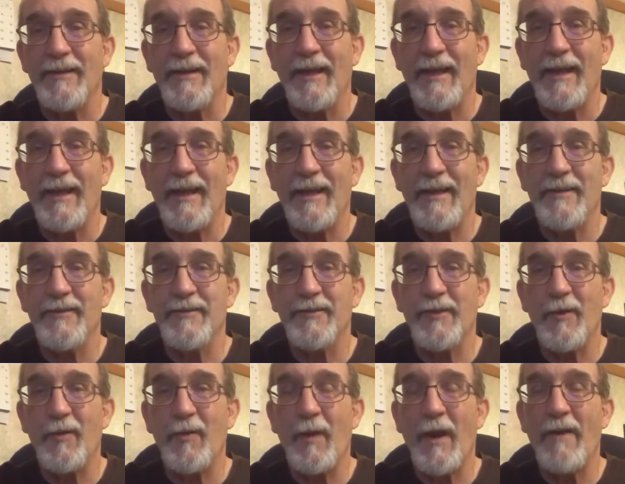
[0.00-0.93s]
And
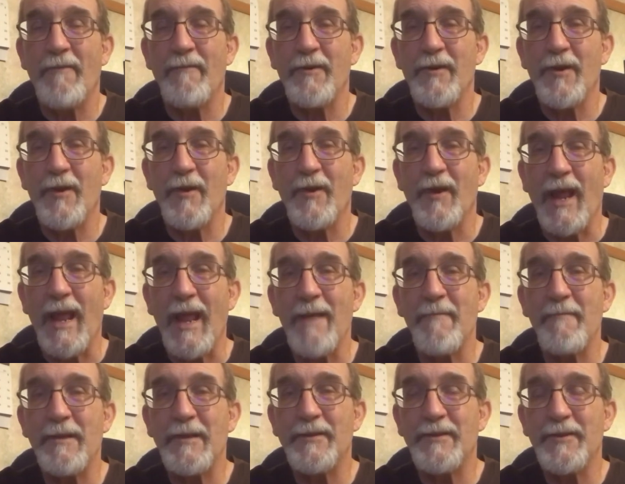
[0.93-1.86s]
so whatever you're
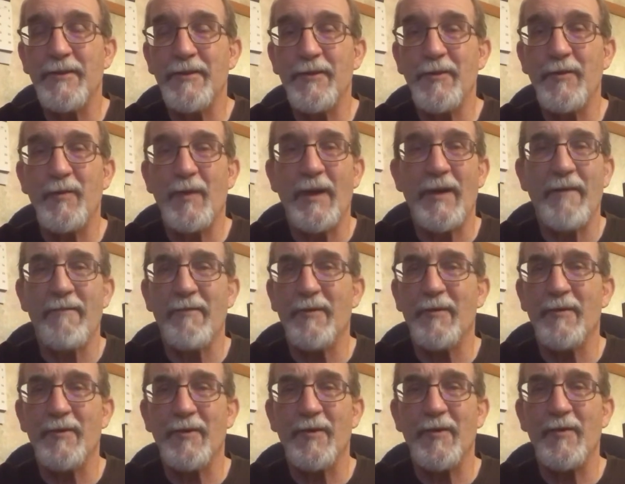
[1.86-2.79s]
aiming to do,
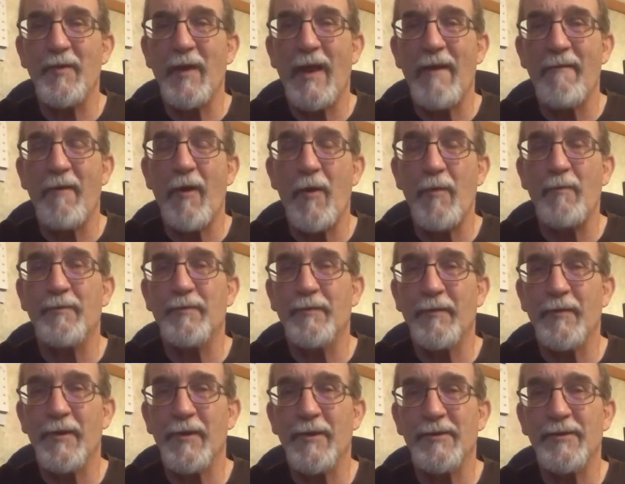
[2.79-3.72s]
whatever you have hopes
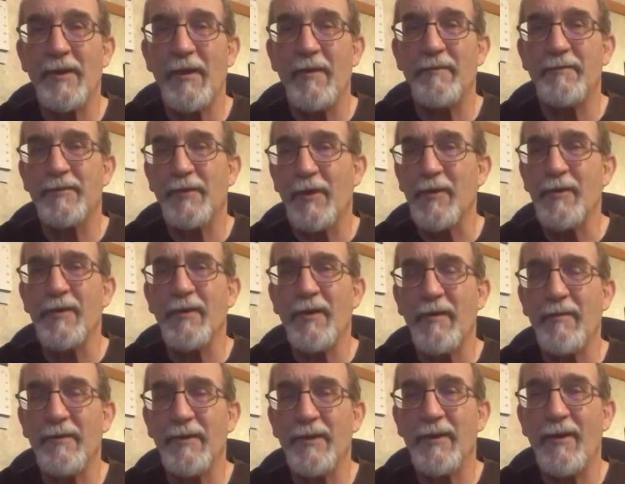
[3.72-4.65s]
for yourself, turn it
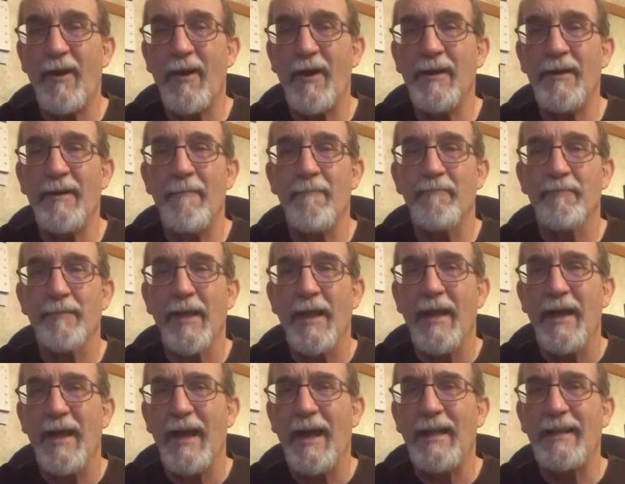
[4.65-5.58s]
over to God.
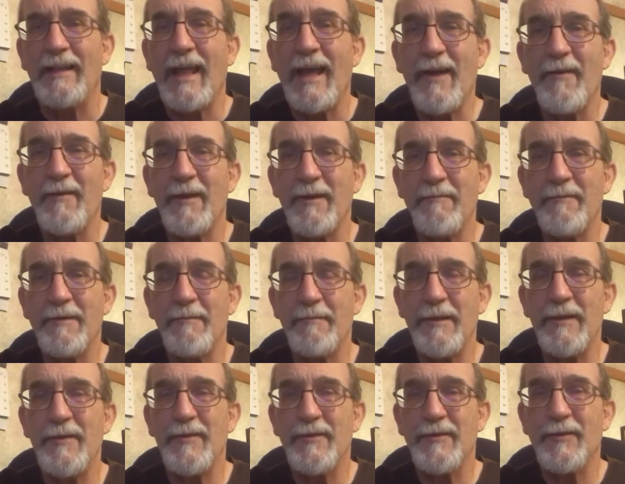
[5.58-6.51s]
Allow him to
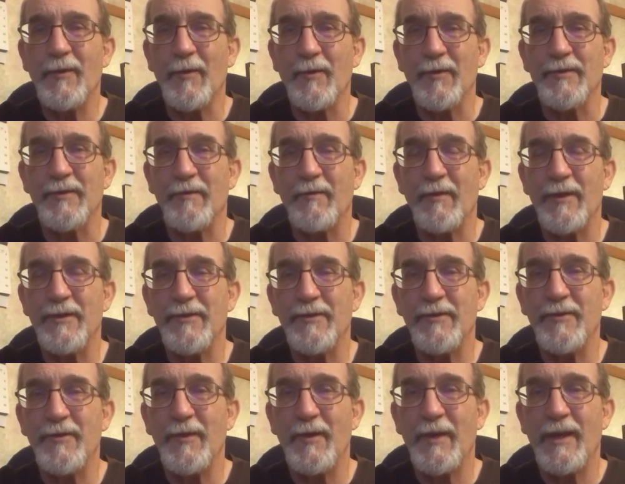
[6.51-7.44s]
be the source of what you're
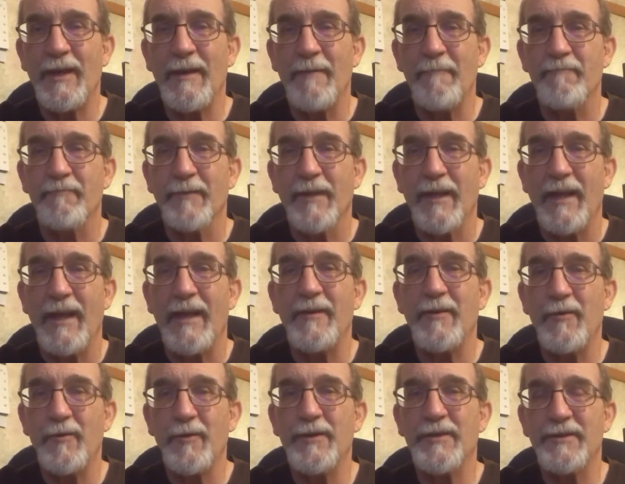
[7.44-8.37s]
doing, and
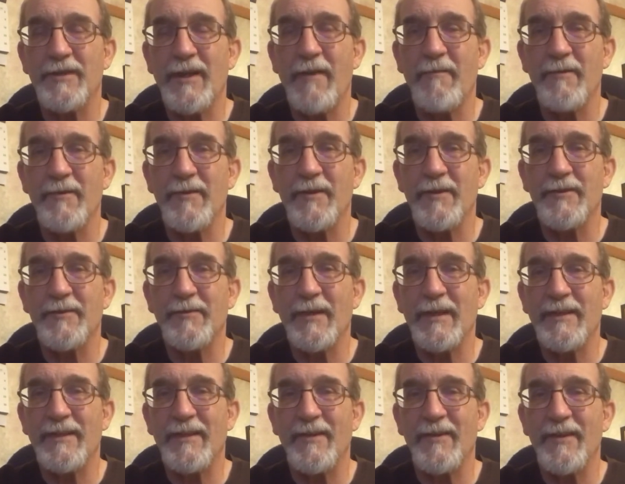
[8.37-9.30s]
you'll discover the
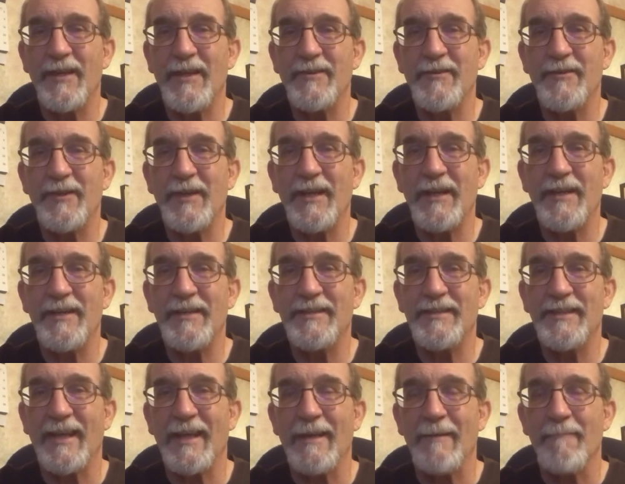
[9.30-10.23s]
strength there that you need to
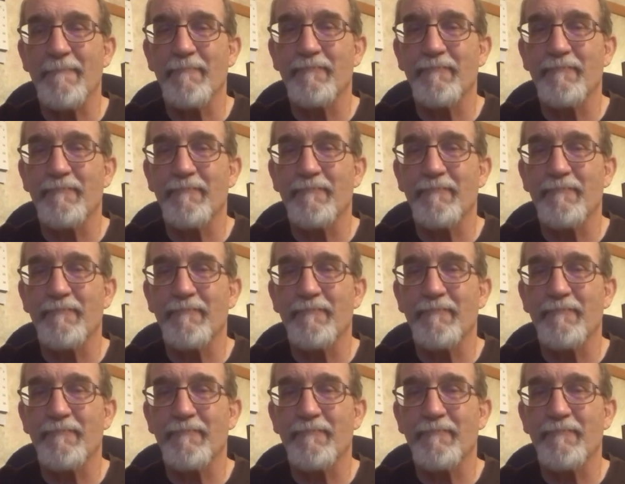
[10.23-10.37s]
see.